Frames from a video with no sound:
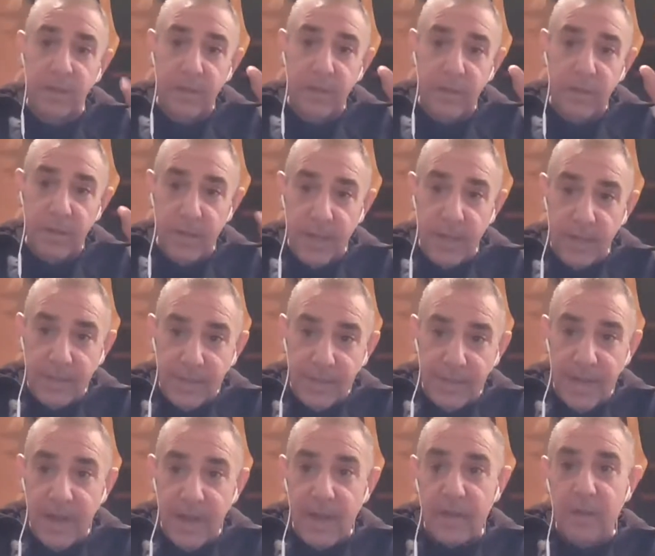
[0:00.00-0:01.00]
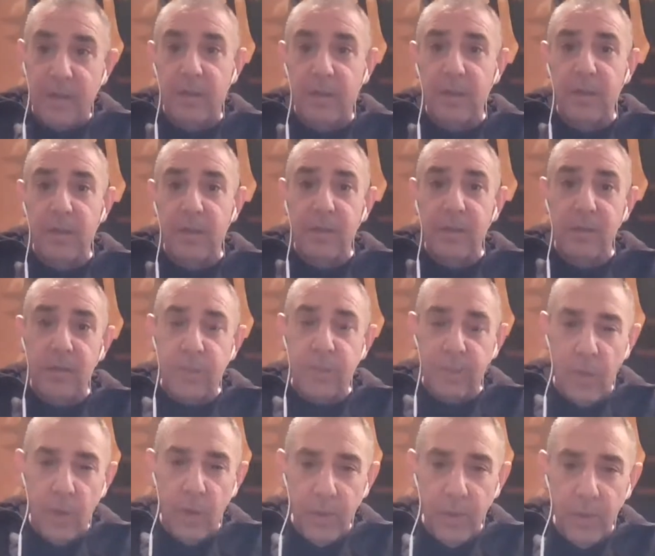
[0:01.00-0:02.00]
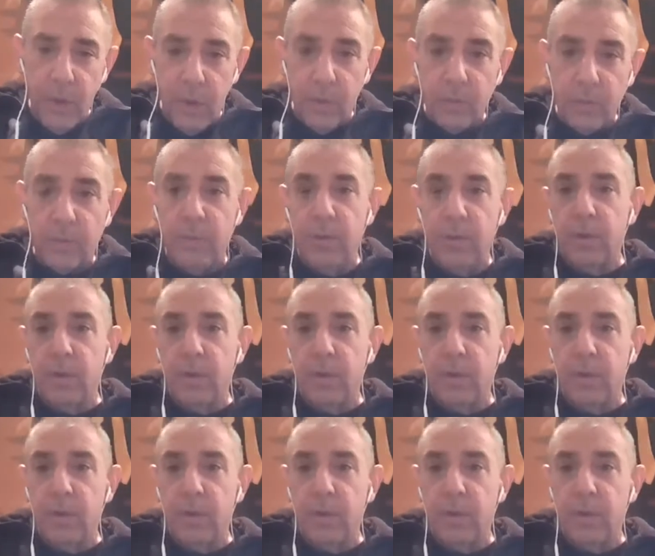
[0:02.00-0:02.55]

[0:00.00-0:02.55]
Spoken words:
That said, small note,